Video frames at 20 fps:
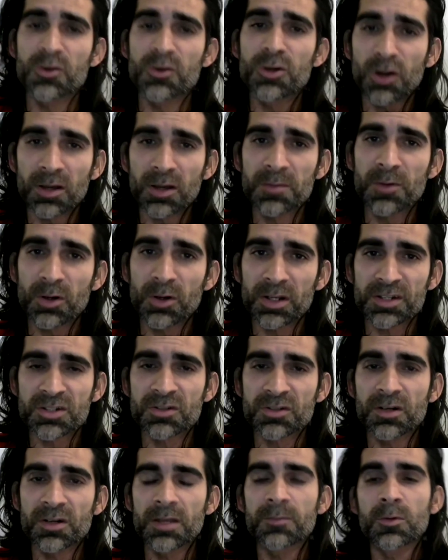You're talking about
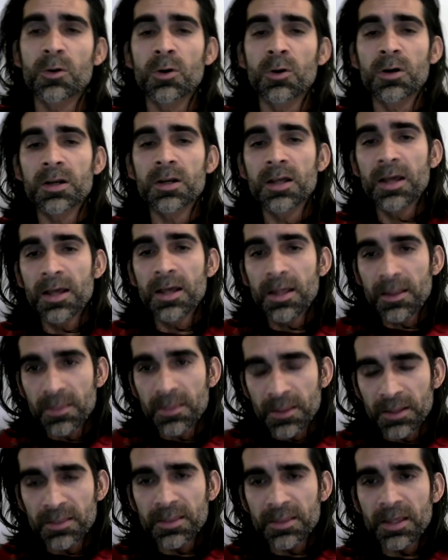extreme cold.
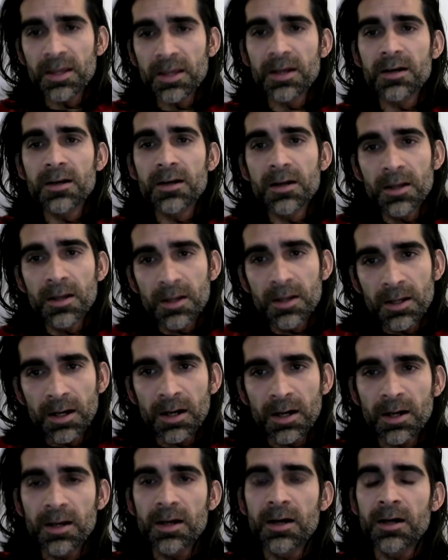Then their
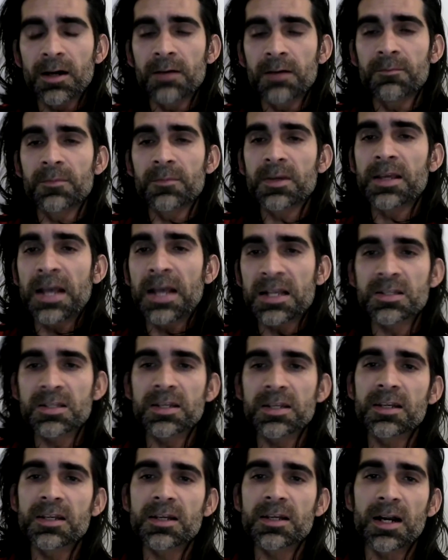
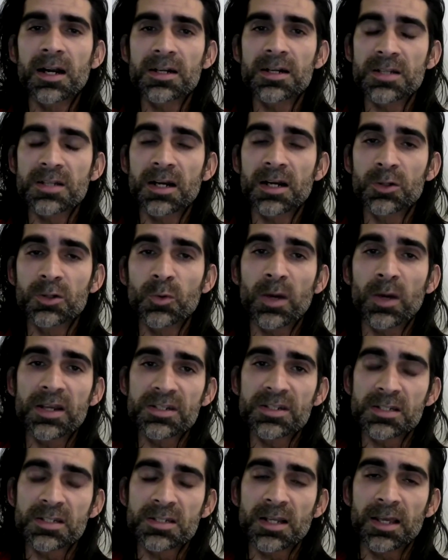gasoline cars are
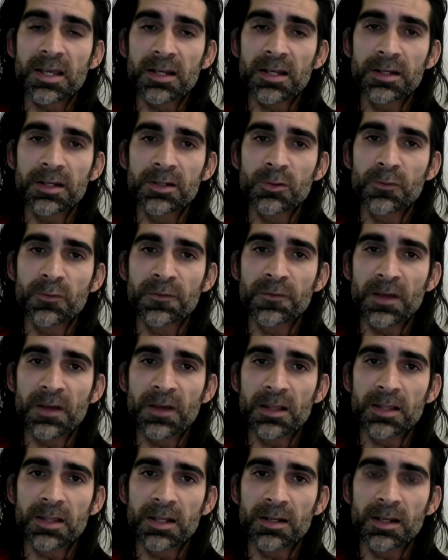twice as likely to
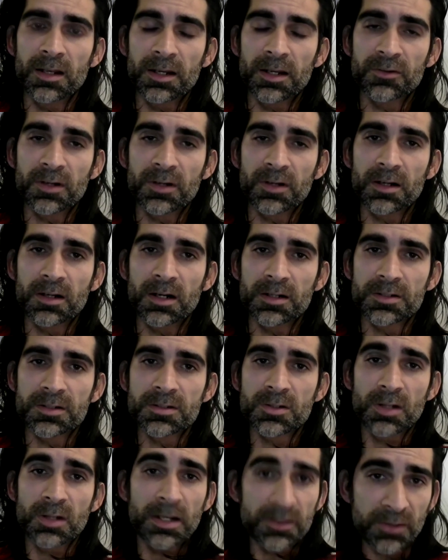fail than electric cars.
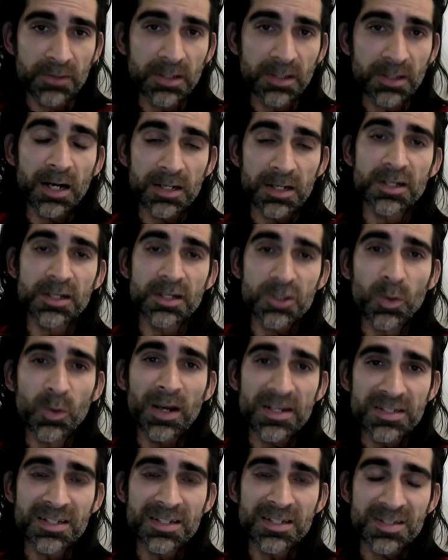So electric cars are
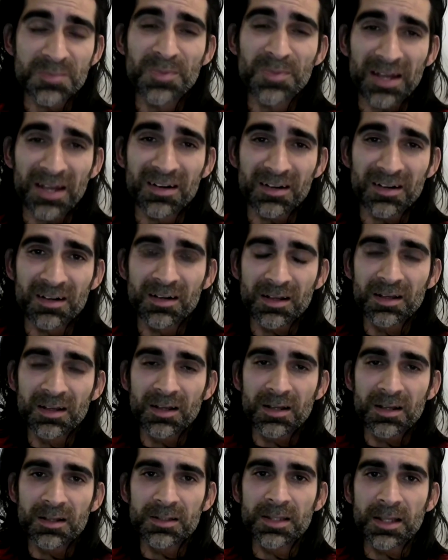twice as better
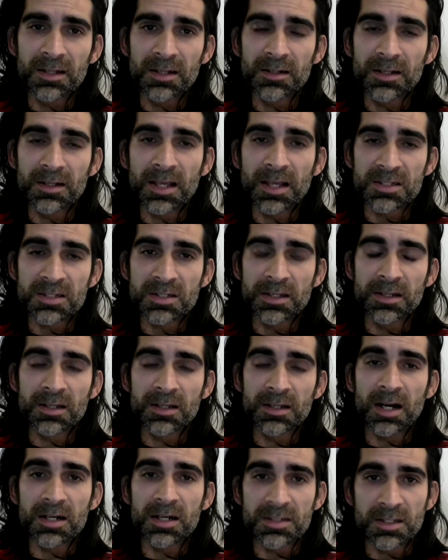than
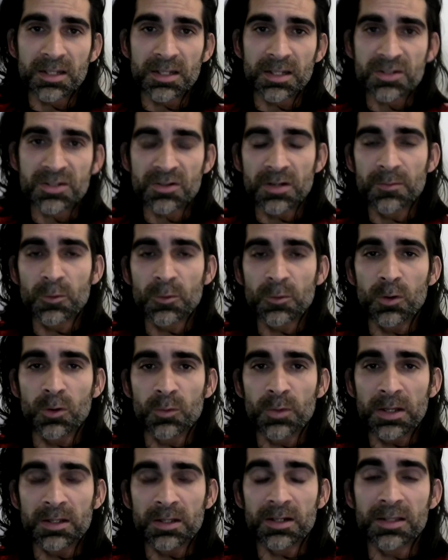gasoline cars in extreme
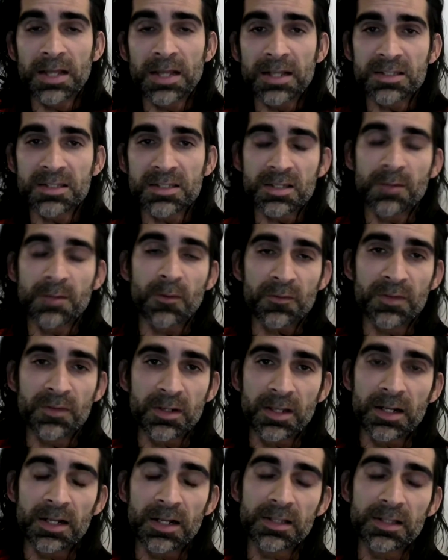cold weather. That's some of the
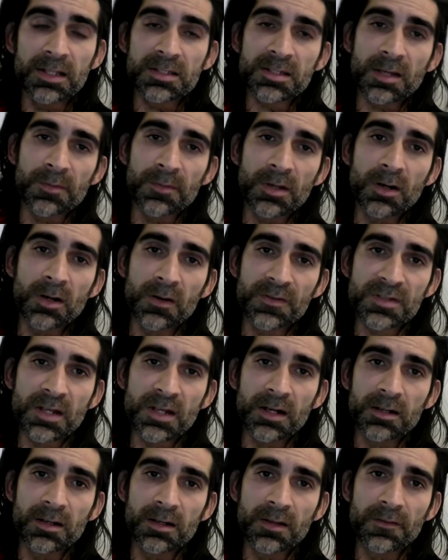data that's coming out of
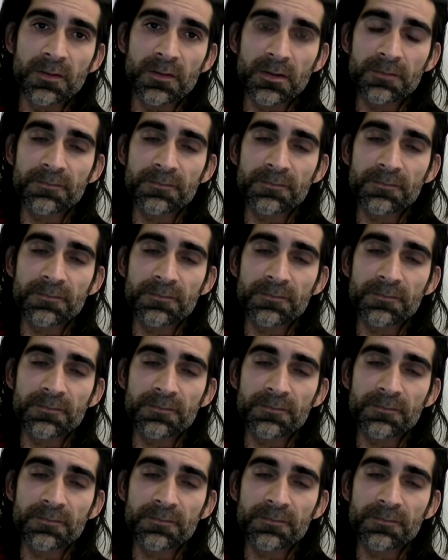Scandinavia.